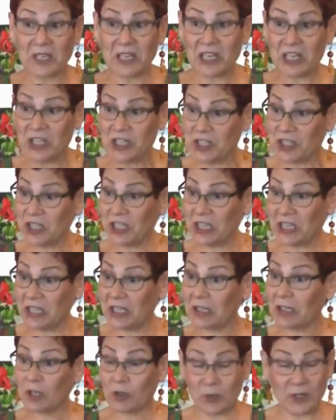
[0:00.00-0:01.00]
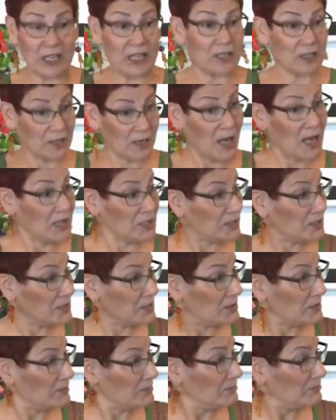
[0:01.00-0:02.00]
He, she created
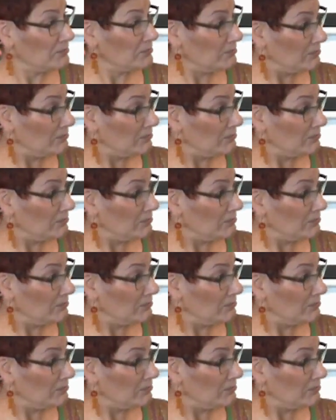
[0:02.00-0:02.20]
us.